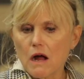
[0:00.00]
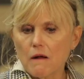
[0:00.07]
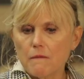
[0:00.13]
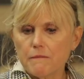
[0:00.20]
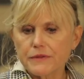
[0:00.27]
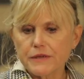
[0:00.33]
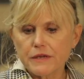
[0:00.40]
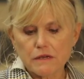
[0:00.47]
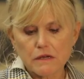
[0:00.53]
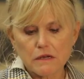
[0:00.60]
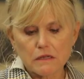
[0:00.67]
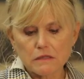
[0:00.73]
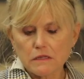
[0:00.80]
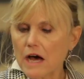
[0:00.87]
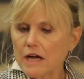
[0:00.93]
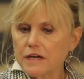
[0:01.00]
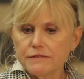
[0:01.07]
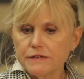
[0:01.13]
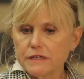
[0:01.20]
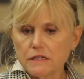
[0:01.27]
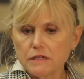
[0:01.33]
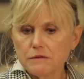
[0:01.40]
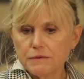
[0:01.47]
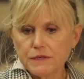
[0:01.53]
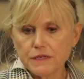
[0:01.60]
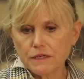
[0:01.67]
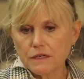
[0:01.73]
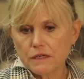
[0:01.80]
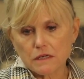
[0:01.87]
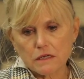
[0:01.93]
a lot of it can
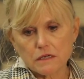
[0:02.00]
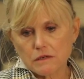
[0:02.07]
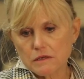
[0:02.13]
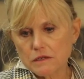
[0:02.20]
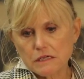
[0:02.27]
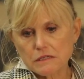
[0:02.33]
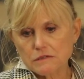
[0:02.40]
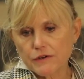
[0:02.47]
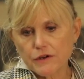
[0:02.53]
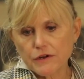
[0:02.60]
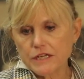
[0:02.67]
be is